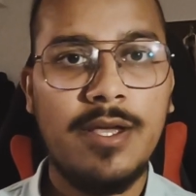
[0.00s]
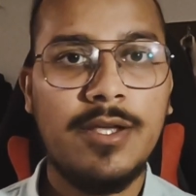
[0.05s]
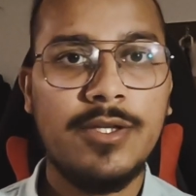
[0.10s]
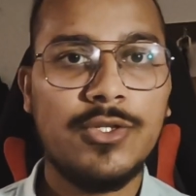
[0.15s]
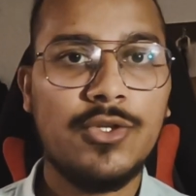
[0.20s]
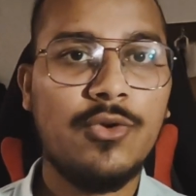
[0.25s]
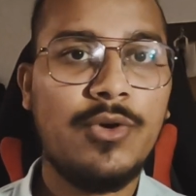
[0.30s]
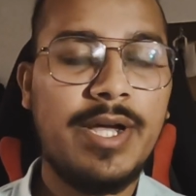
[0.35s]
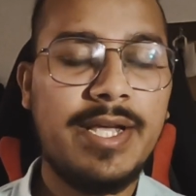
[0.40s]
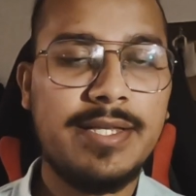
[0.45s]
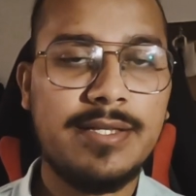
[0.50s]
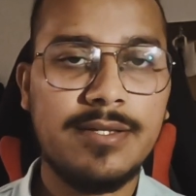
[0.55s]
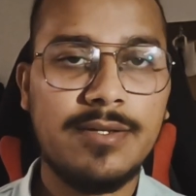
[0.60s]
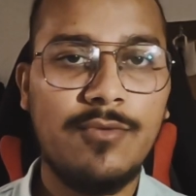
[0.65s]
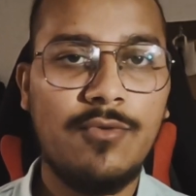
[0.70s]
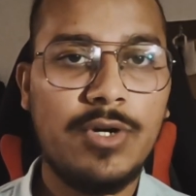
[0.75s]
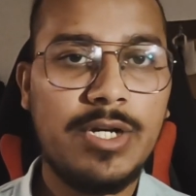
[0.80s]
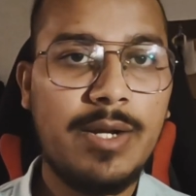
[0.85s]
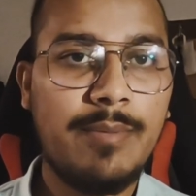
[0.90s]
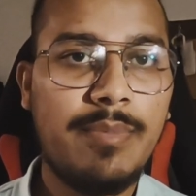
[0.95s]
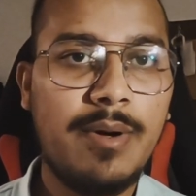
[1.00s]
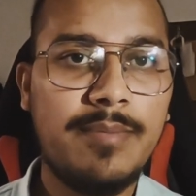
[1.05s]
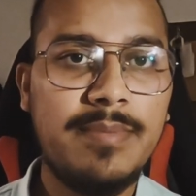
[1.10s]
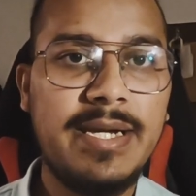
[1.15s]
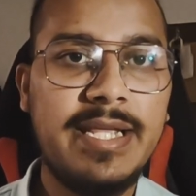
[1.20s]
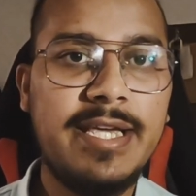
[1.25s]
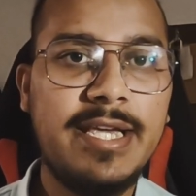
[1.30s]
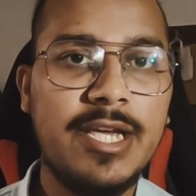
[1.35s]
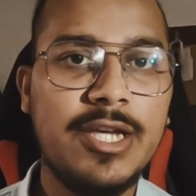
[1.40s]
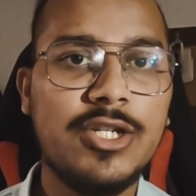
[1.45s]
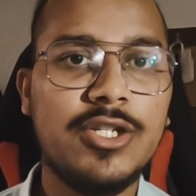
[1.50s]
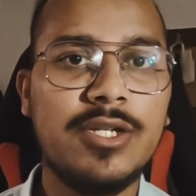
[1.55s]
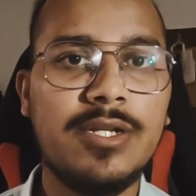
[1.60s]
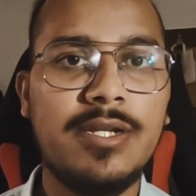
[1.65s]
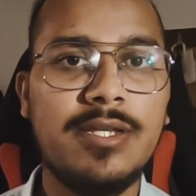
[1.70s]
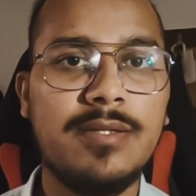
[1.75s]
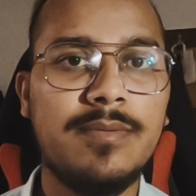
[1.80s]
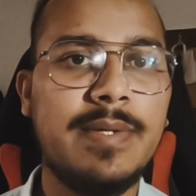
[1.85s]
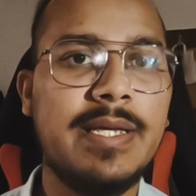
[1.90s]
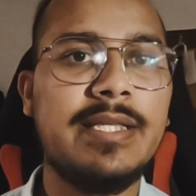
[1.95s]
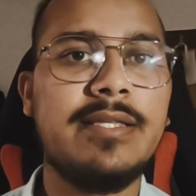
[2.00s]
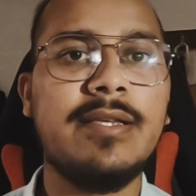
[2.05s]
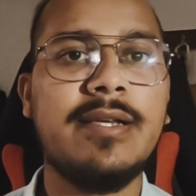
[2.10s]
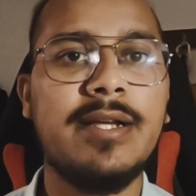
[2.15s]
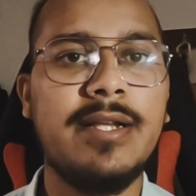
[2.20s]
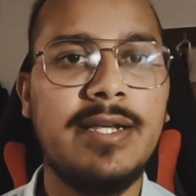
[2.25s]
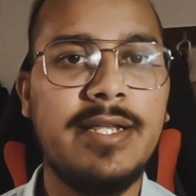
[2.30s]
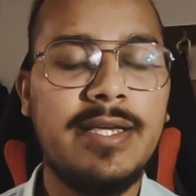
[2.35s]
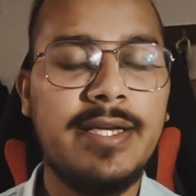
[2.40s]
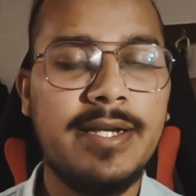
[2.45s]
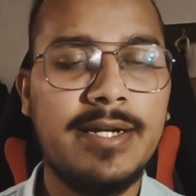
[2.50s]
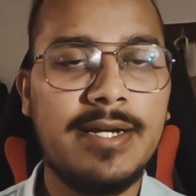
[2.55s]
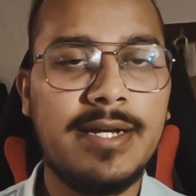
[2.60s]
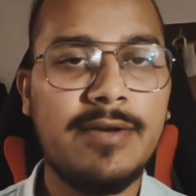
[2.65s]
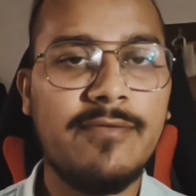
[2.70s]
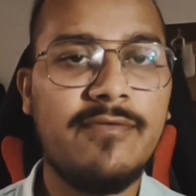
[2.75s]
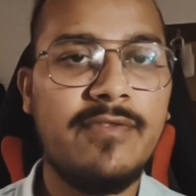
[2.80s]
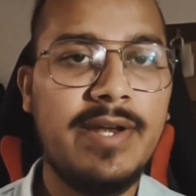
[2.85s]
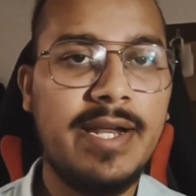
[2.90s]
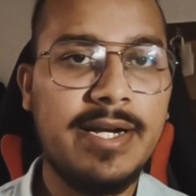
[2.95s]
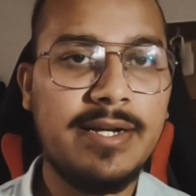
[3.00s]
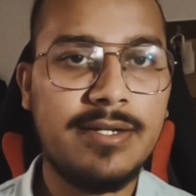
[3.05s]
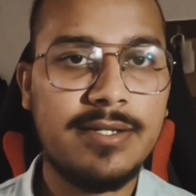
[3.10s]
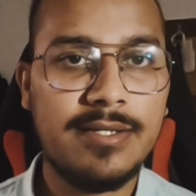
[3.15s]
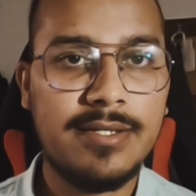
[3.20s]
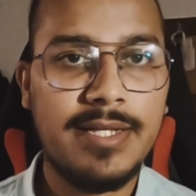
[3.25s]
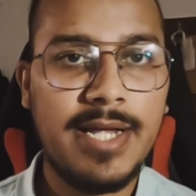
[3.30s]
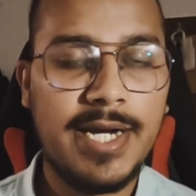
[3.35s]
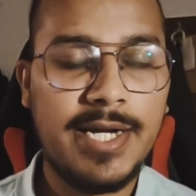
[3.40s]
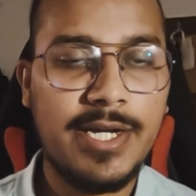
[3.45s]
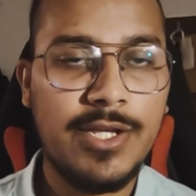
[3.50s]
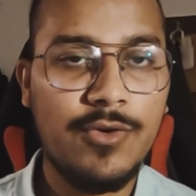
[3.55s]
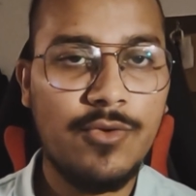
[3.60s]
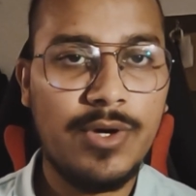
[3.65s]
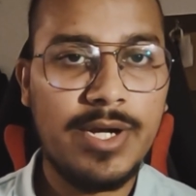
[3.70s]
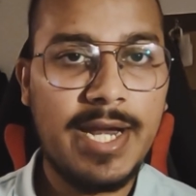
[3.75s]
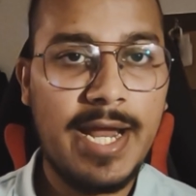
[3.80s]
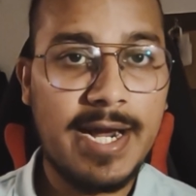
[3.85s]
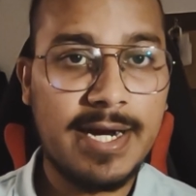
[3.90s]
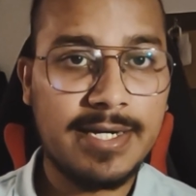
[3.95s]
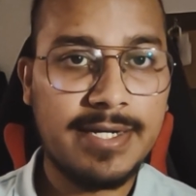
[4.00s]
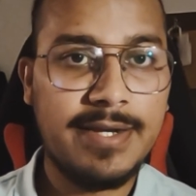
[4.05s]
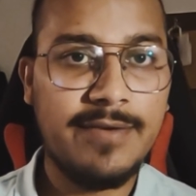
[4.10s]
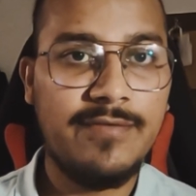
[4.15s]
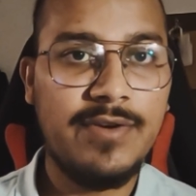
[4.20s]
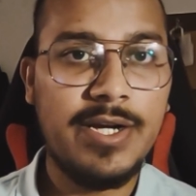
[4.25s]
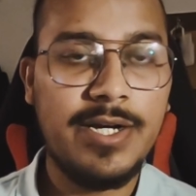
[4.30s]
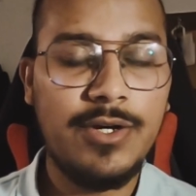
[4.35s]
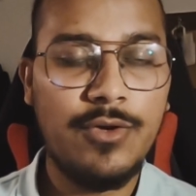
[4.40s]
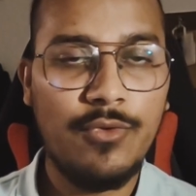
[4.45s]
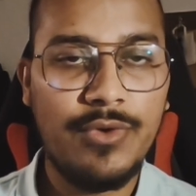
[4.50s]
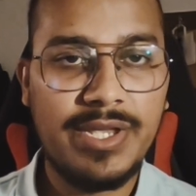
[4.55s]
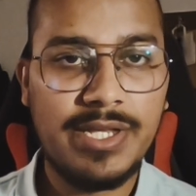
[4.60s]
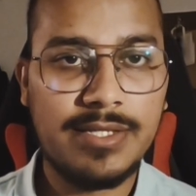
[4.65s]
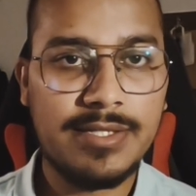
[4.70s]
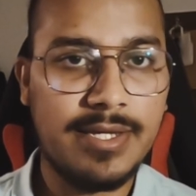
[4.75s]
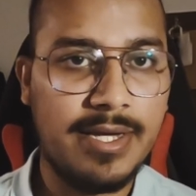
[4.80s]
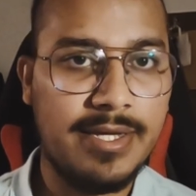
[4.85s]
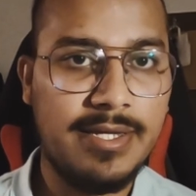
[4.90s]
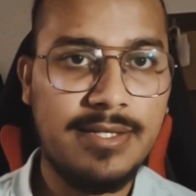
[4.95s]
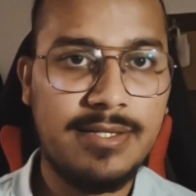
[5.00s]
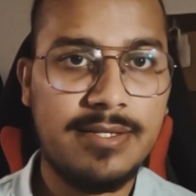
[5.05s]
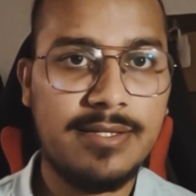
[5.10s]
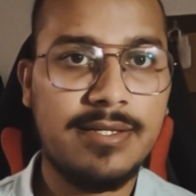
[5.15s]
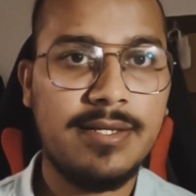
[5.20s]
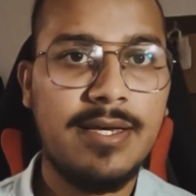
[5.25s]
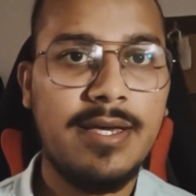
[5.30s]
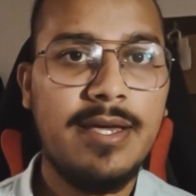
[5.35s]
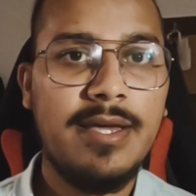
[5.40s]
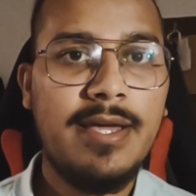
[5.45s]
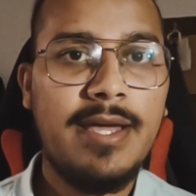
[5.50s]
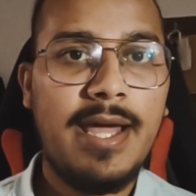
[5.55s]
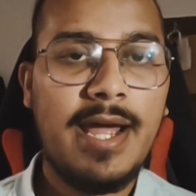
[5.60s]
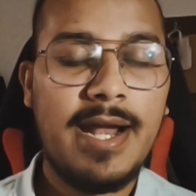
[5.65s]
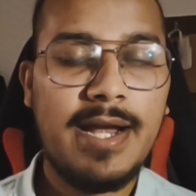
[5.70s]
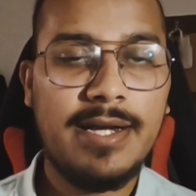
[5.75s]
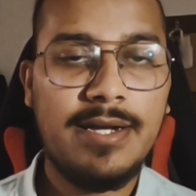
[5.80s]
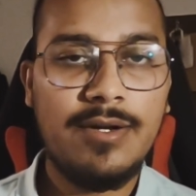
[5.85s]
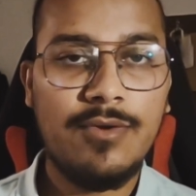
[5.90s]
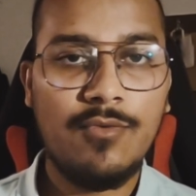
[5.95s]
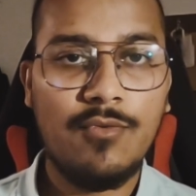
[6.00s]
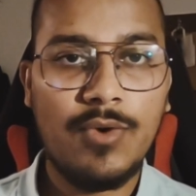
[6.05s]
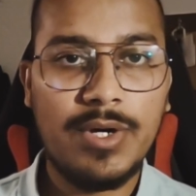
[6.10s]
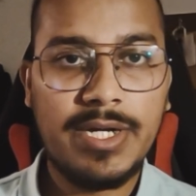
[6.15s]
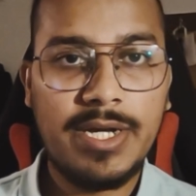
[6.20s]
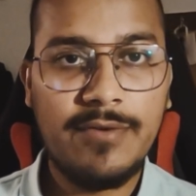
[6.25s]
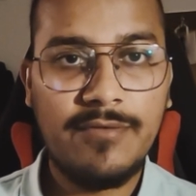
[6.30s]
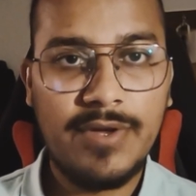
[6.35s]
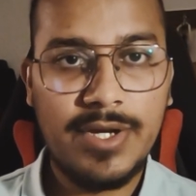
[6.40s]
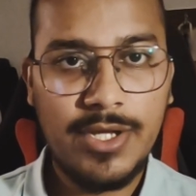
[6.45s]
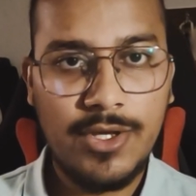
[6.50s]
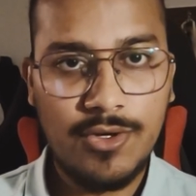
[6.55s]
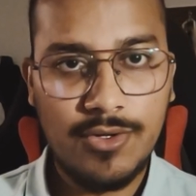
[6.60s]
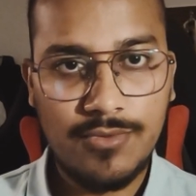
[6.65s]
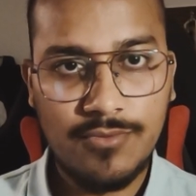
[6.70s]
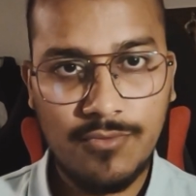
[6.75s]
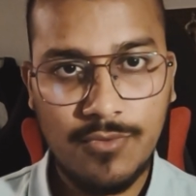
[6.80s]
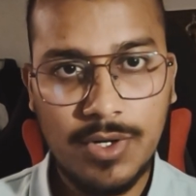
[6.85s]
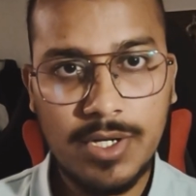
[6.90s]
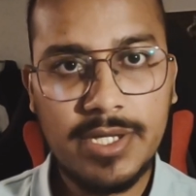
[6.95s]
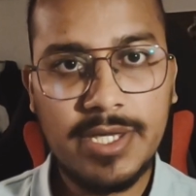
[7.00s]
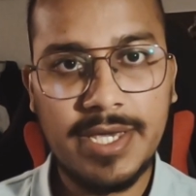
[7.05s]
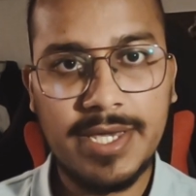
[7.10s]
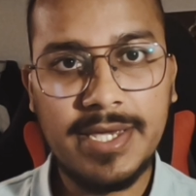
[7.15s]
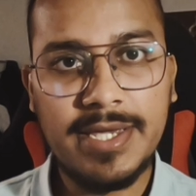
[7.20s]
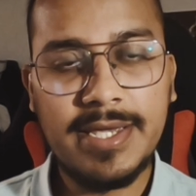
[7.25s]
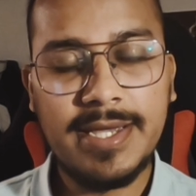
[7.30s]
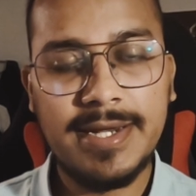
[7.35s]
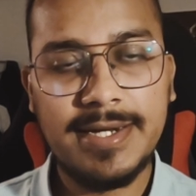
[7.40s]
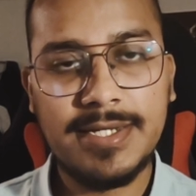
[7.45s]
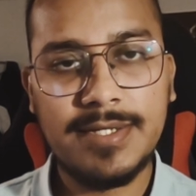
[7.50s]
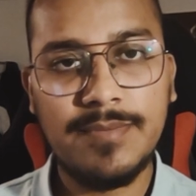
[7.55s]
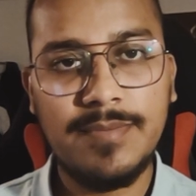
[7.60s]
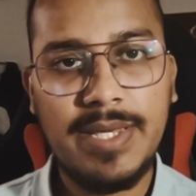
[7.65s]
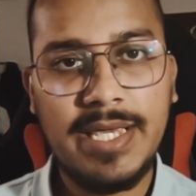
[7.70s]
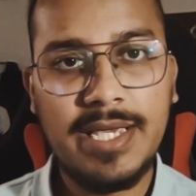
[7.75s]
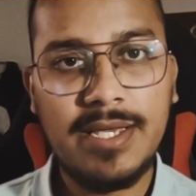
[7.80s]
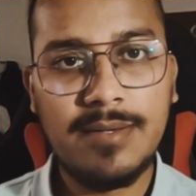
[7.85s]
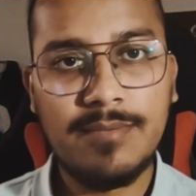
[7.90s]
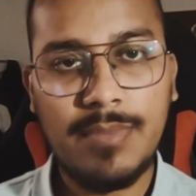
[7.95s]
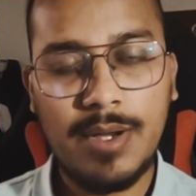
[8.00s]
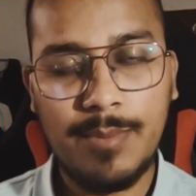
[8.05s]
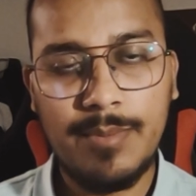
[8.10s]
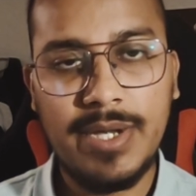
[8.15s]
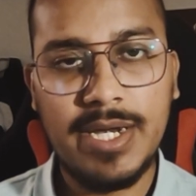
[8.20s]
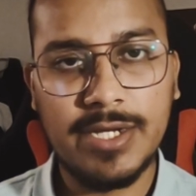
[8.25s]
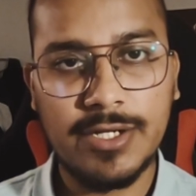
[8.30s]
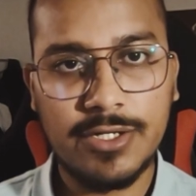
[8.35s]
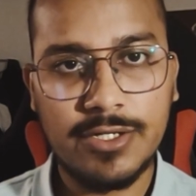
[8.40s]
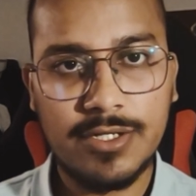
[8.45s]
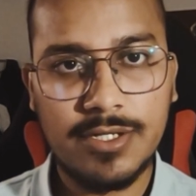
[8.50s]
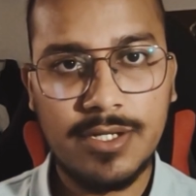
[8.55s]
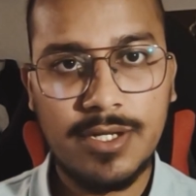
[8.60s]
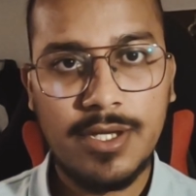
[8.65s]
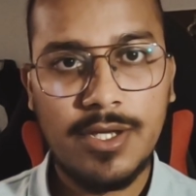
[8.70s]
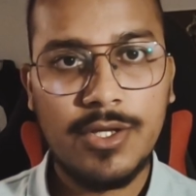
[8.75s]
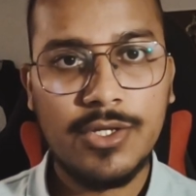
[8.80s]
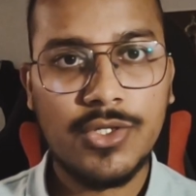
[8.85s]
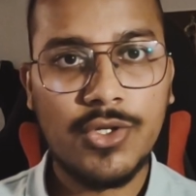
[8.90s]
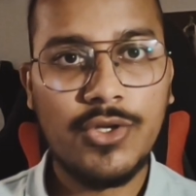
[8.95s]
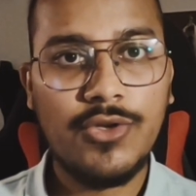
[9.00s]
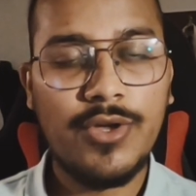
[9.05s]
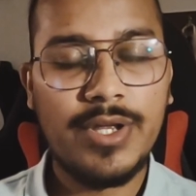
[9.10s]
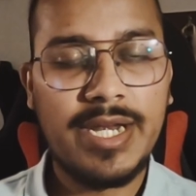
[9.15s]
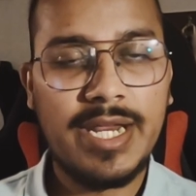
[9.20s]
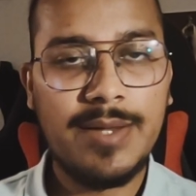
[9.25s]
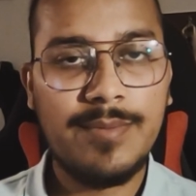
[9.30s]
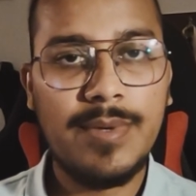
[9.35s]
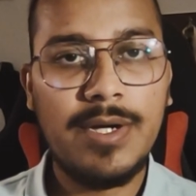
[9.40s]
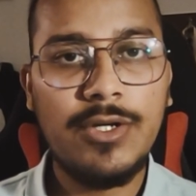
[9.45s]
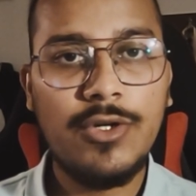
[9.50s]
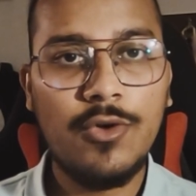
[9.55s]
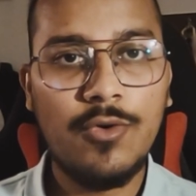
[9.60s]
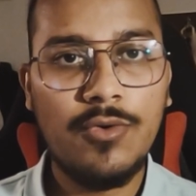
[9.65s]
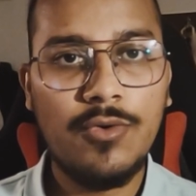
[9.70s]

So guys, what a publication is basically, it reflects that you are actively doing science and whatever you're working, it's being published. So you are able